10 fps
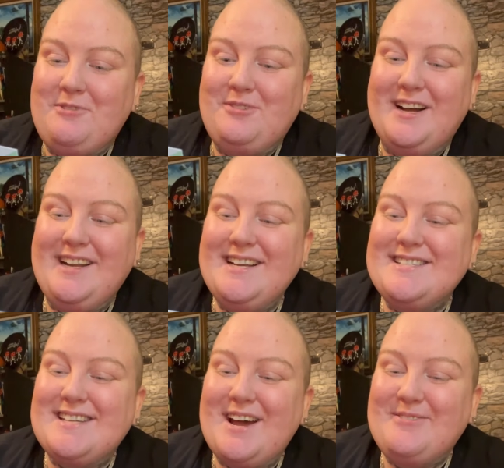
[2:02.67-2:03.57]

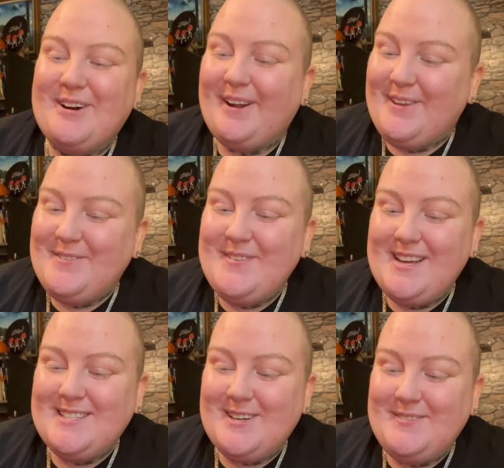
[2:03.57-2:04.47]
funniest ever. You
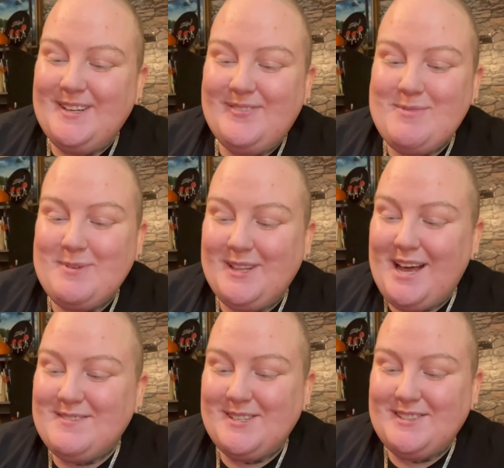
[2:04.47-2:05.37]
make so many people
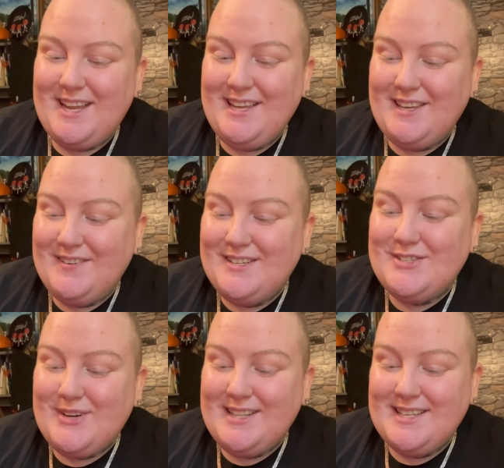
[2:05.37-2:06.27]
laugh, so thank you.
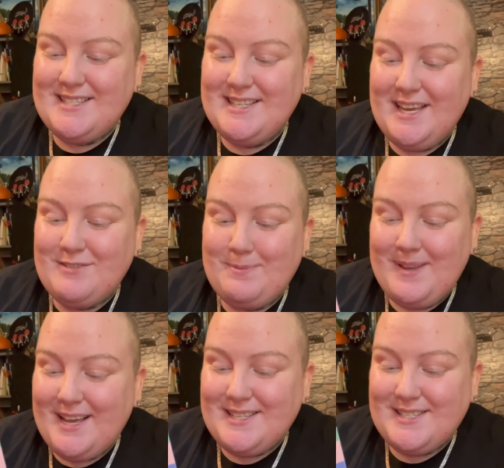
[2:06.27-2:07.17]
Enjoy this gift.
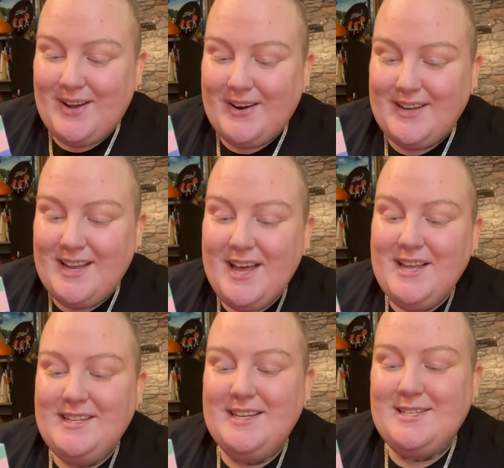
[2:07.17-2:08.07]
P.S. Sorry,
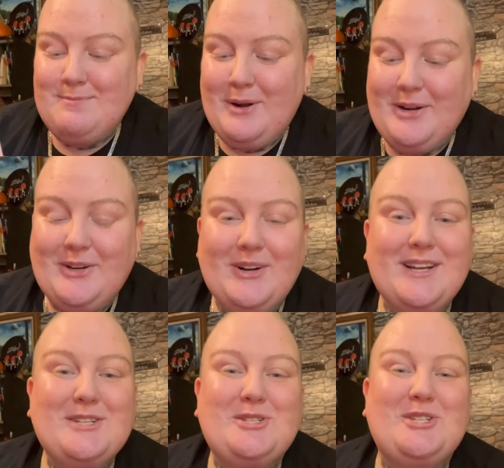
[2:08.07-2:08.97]
this marker
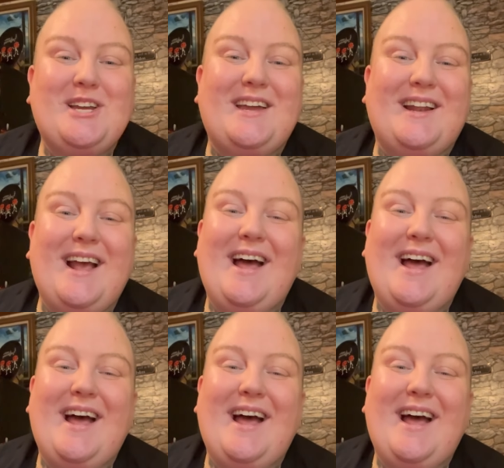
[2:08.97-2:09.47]
is shit.